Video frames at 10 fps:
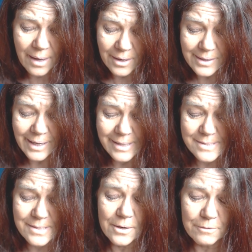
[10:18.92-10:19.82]
Okay,
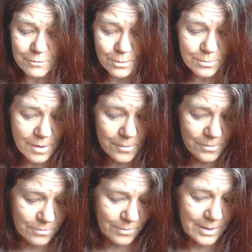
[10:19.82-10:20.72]
so for row
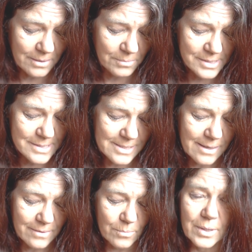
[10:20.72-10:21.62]
3, we
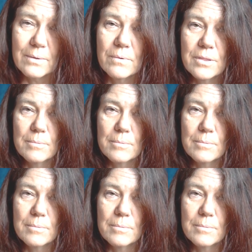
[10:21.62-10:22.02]
start the week with the